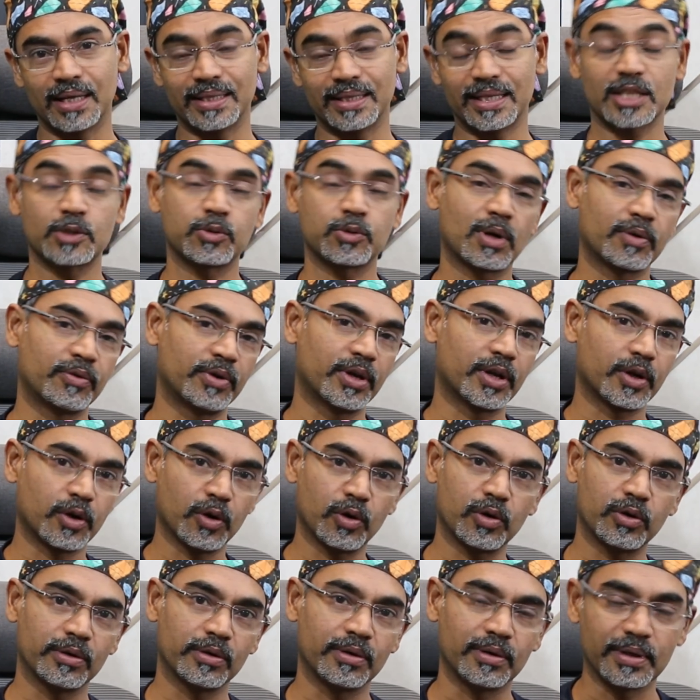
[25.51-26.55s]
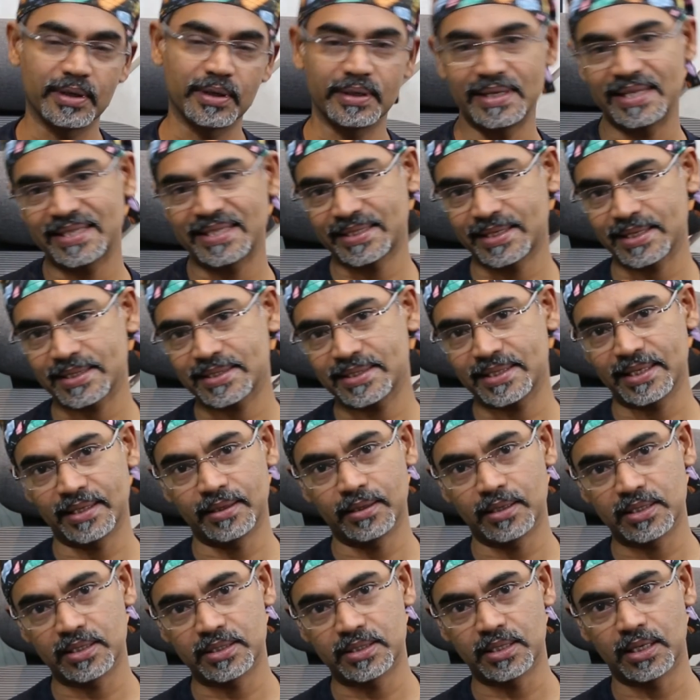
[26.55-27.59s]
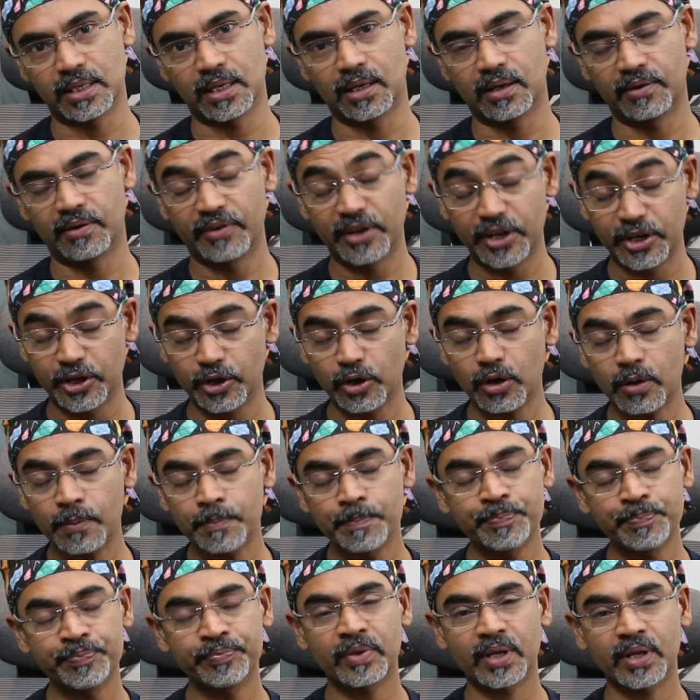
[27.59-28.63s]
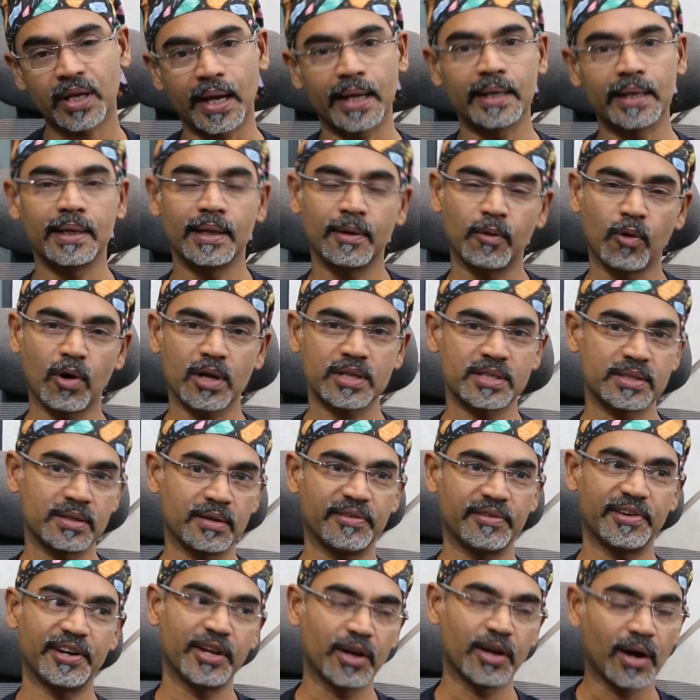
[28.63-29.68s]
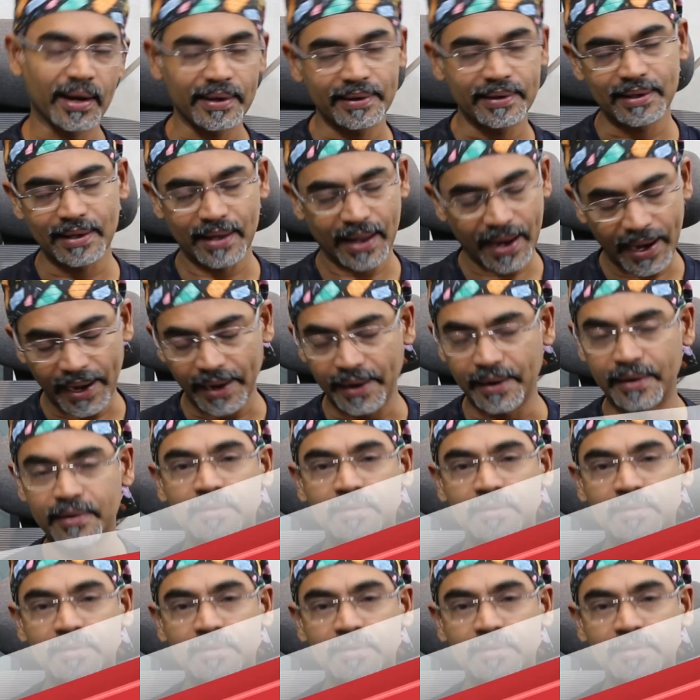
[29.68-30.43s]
That's what we are going to discuss in this video. Kindly watch the video until end.